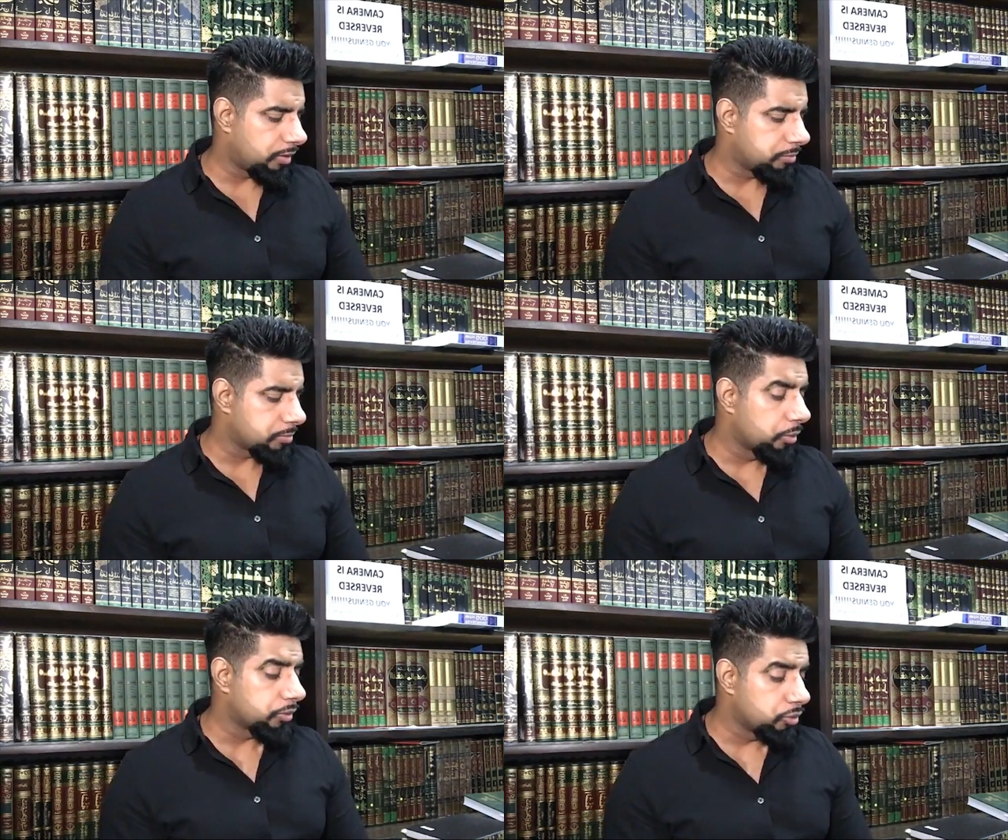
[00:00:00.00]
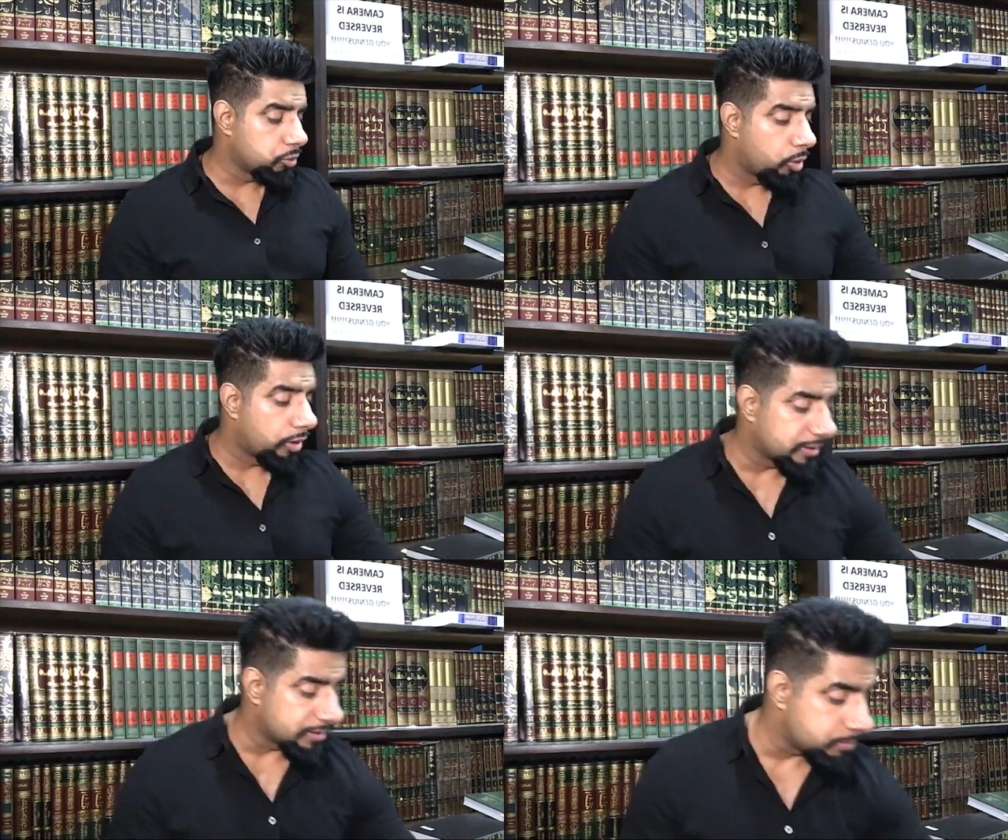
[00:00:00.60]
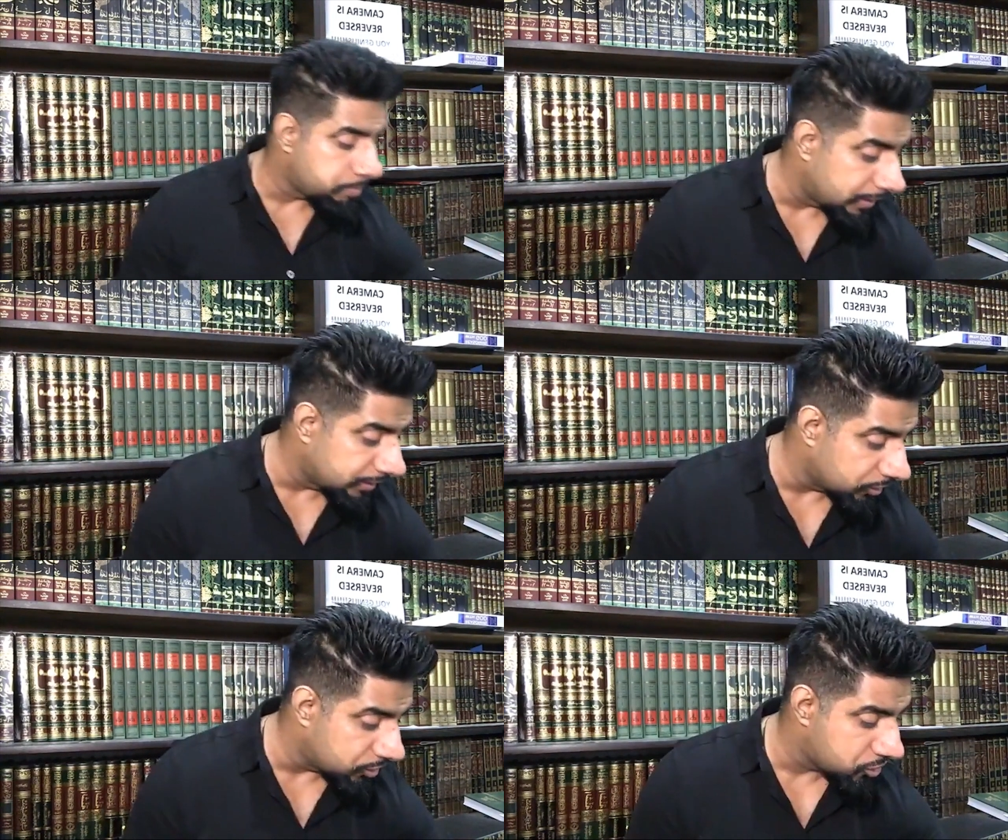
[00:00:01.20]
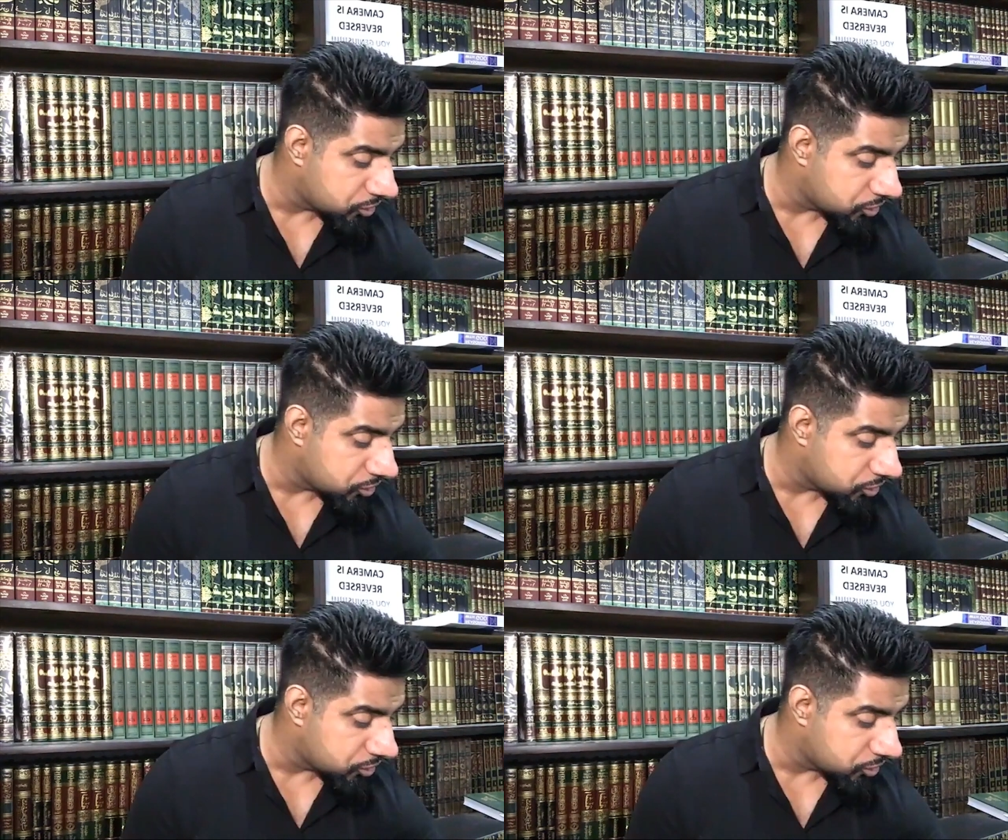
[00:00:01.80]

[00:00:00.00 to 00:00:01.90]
going through one in Spanish.